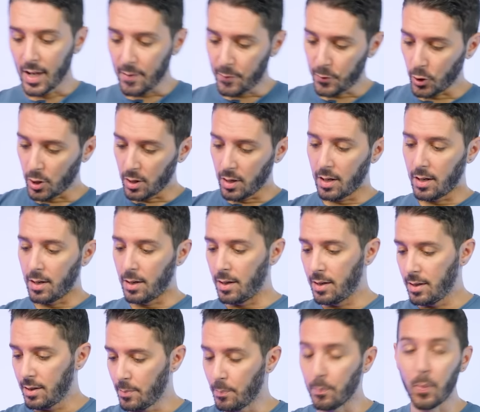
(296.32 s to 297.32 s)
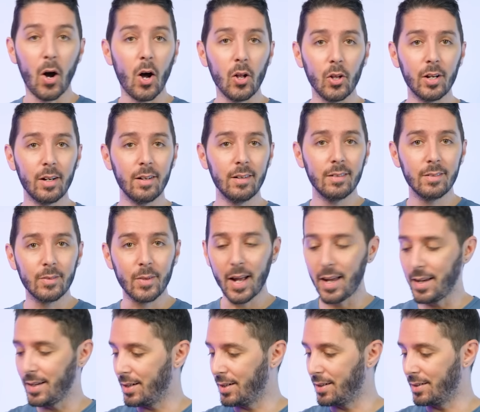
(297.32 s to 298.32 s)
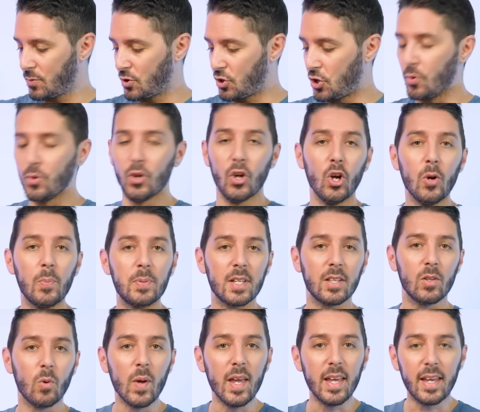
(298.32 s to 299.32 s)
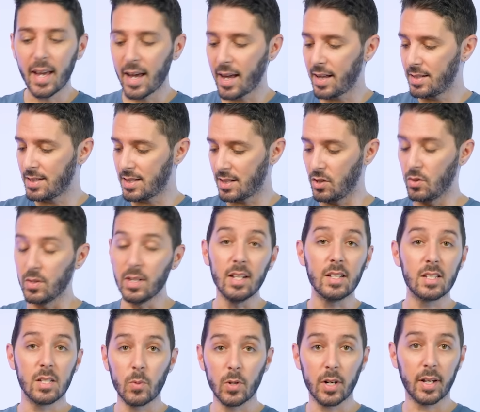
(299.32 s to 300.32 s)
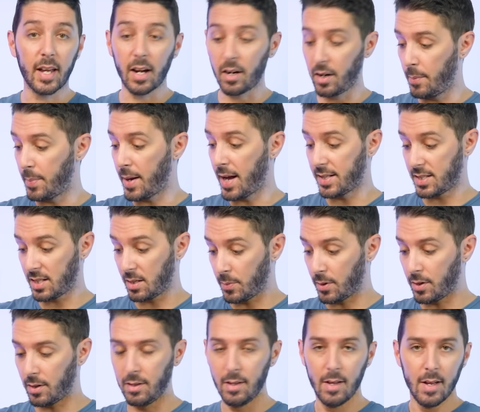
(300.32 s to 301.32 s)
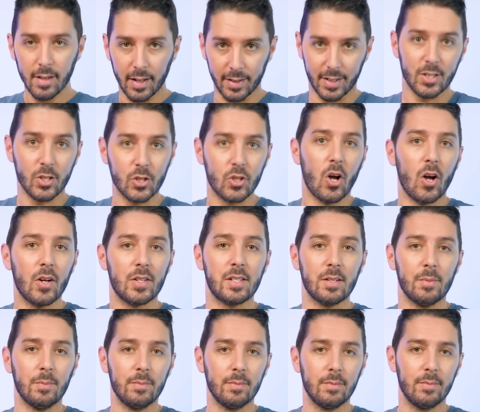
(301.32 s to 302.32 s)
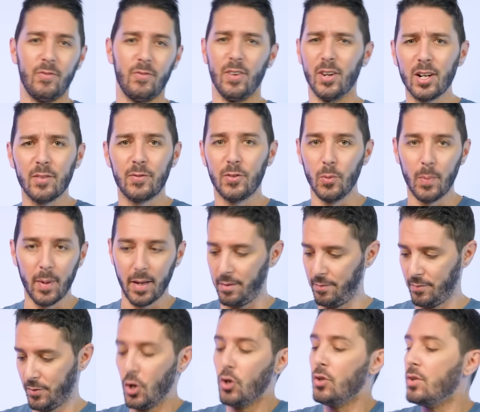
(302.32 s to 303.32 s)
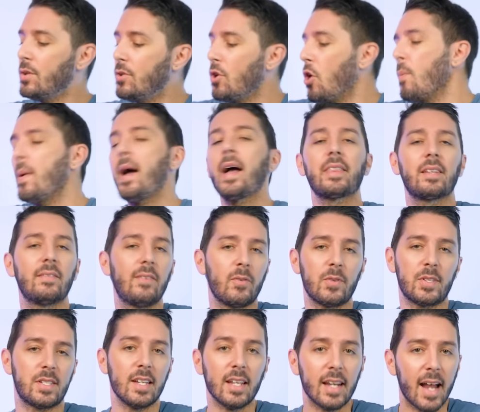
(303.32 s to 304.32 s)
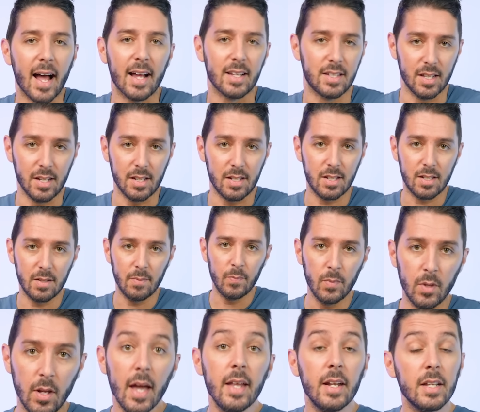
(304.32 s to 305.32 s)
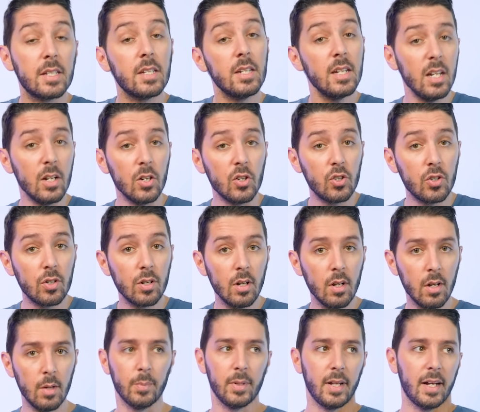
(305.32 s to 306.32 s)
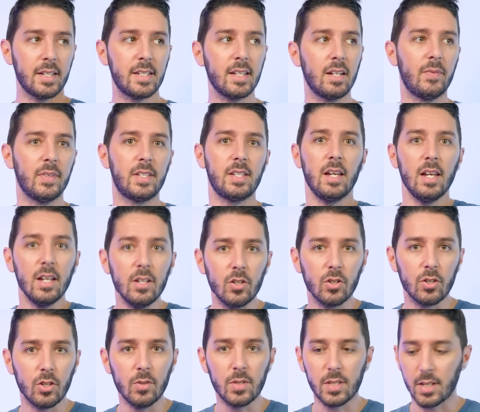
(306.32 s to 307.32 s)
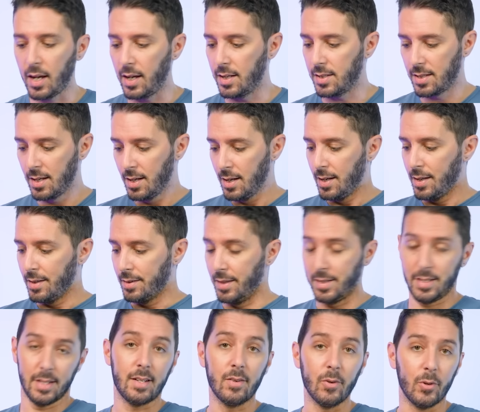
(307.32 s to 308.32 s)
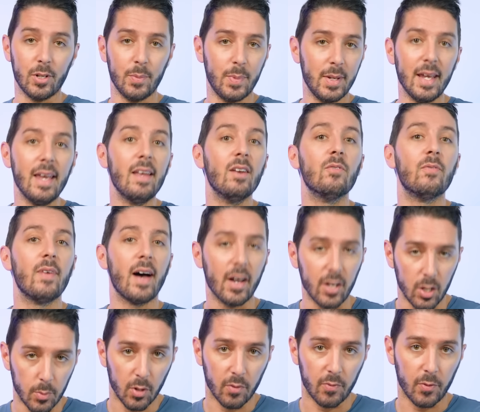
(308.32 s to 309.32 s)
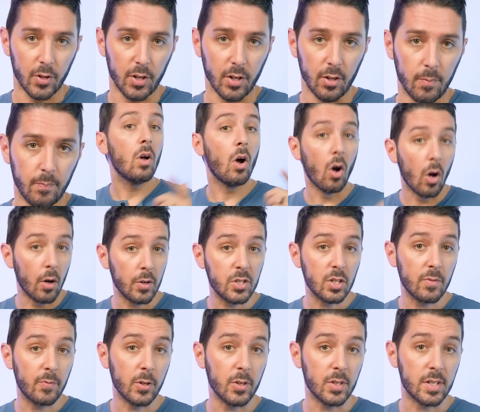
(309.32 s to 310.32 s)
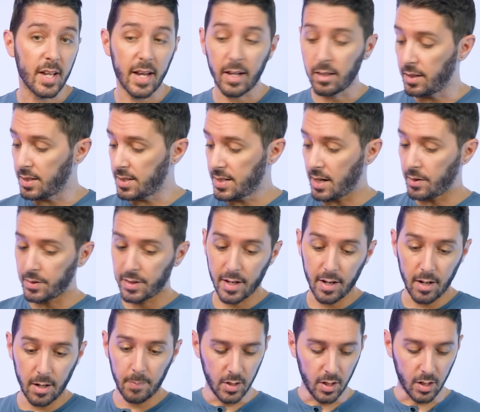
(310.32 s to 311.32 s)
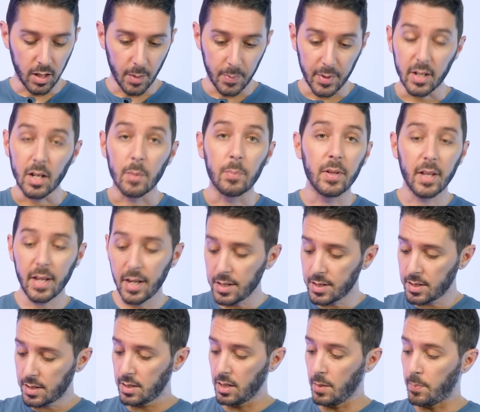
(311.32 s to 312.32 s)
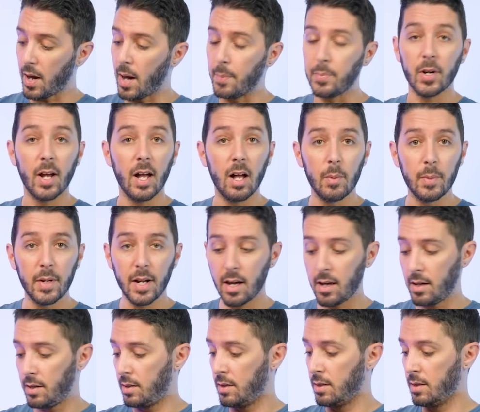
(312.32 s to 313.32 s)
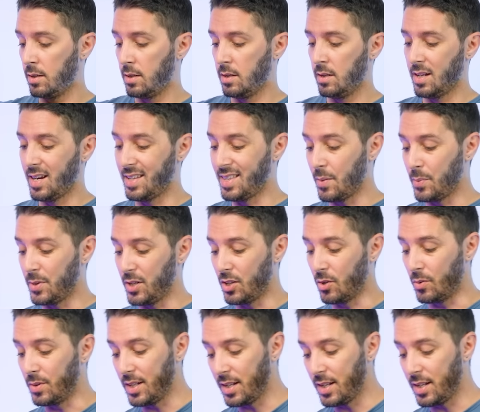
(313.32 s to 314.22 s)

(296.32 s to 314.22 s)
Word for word: If you're a baller, right, you're shooting hoops on the weekends and you need somewhere to carry a basketball, like this is awesome. Very few, ba no, no bag that I've ever seen has this. And it's niche, but like I said, if it's in your use case, this is going to be invaluable for you. Also for you cyclists out there, you clip it into place, you pop your helmet on, and then when you don't